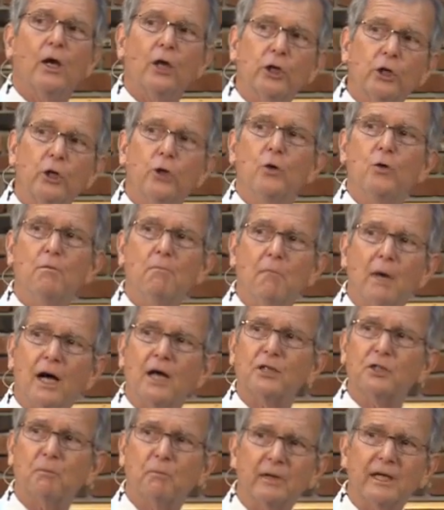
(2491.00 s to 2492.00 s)
You
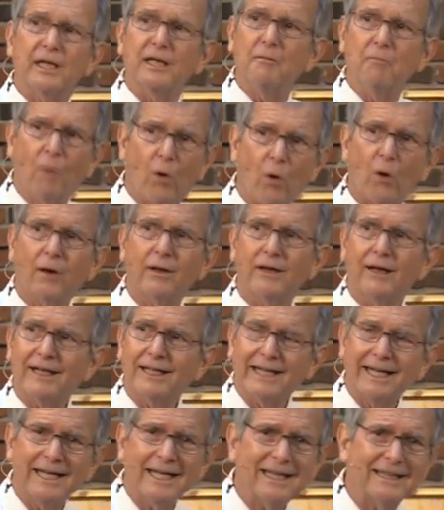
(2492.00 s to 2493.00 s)
must be born
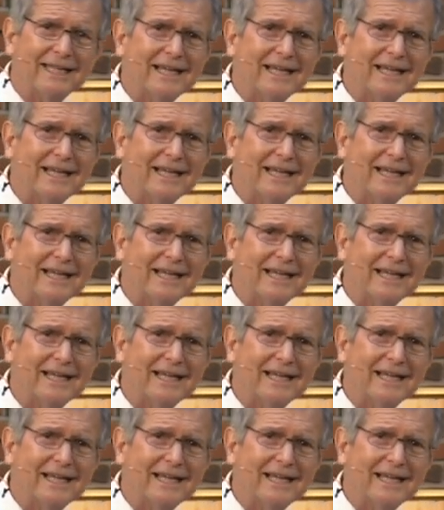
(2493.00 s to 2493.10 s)
again.